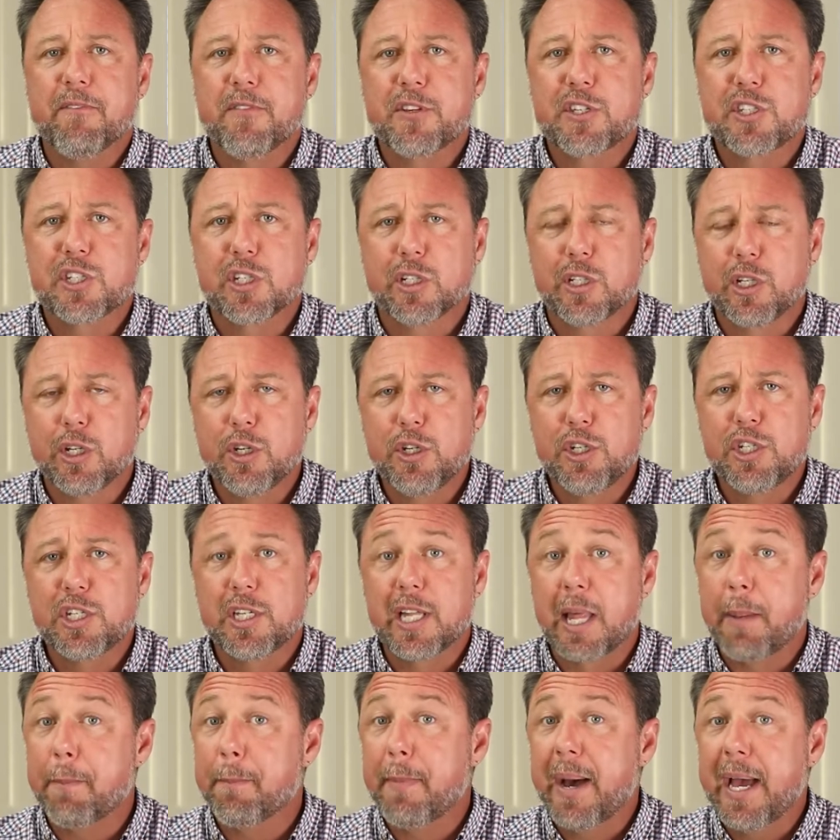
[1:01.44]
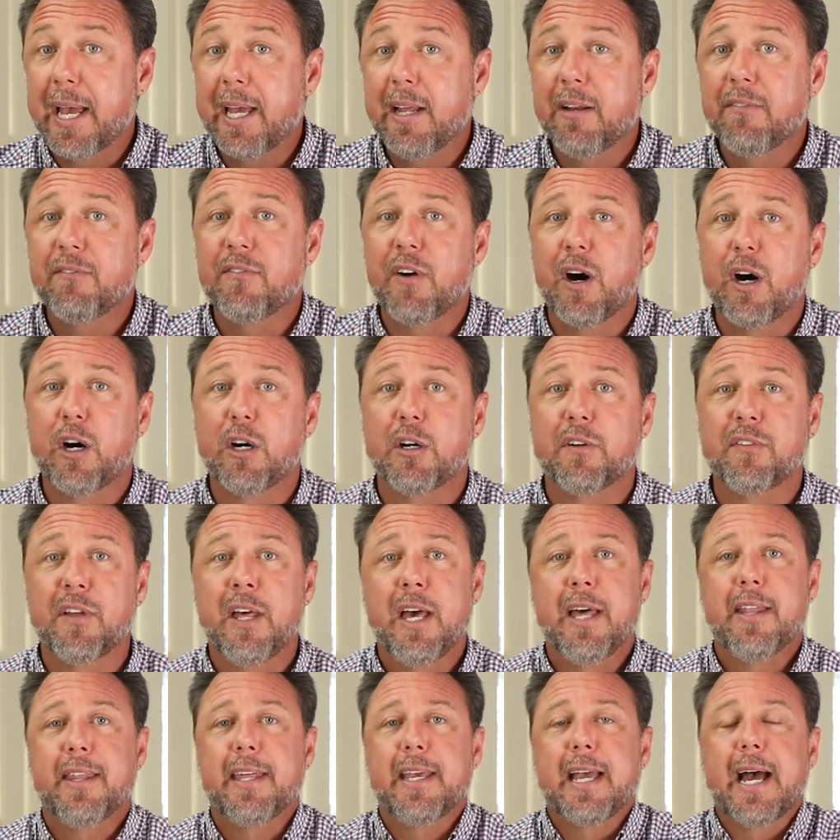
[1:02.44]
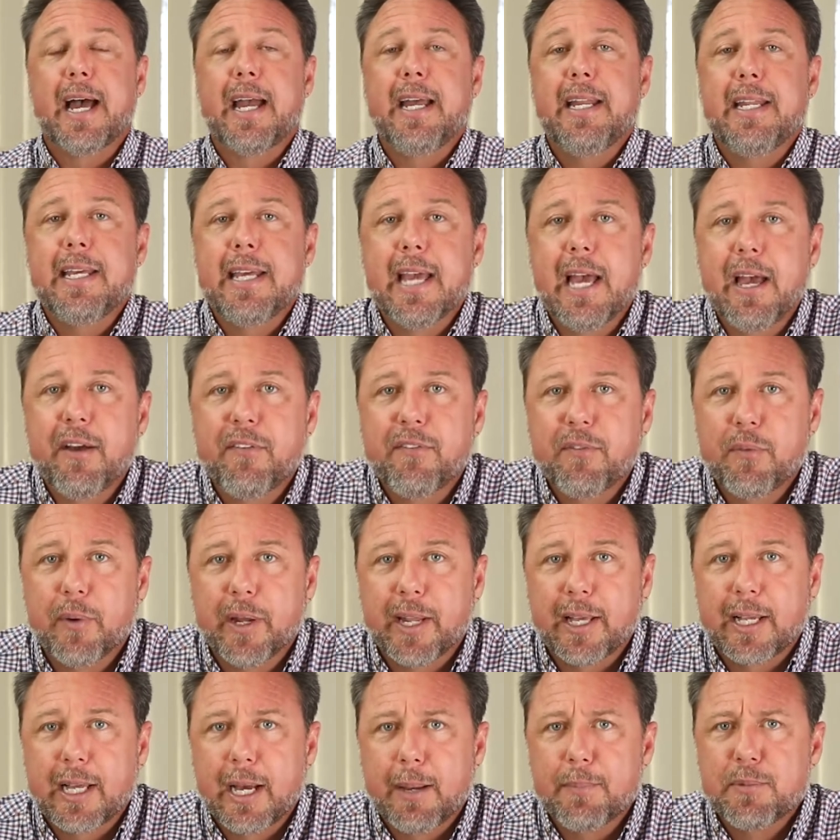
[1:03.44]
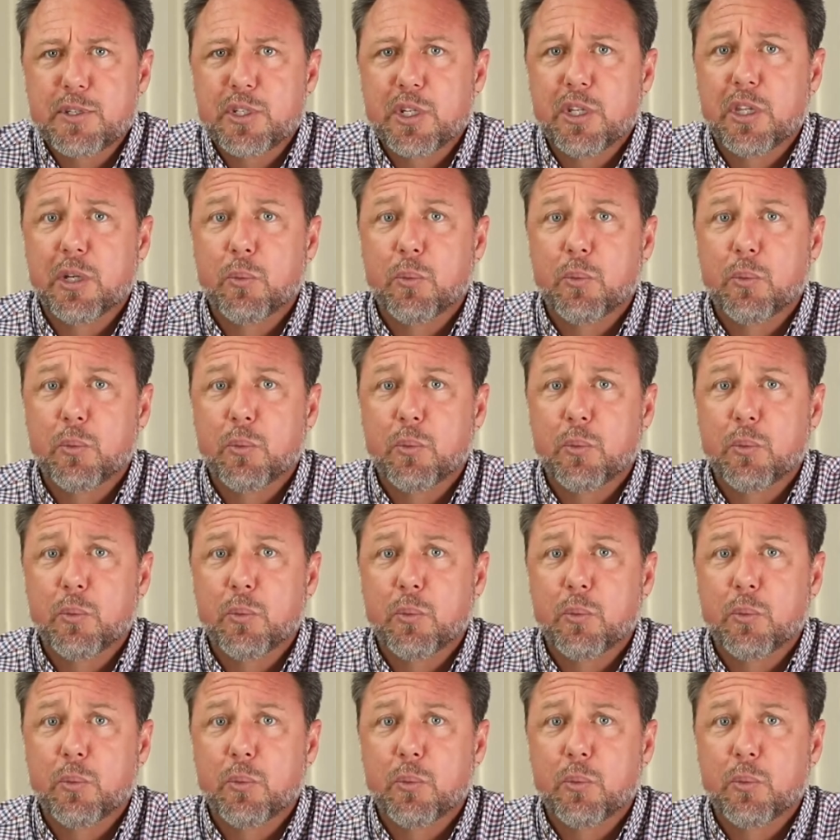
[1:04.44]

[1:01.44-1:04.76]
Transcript: a solution that may involve the ADF when it comes to the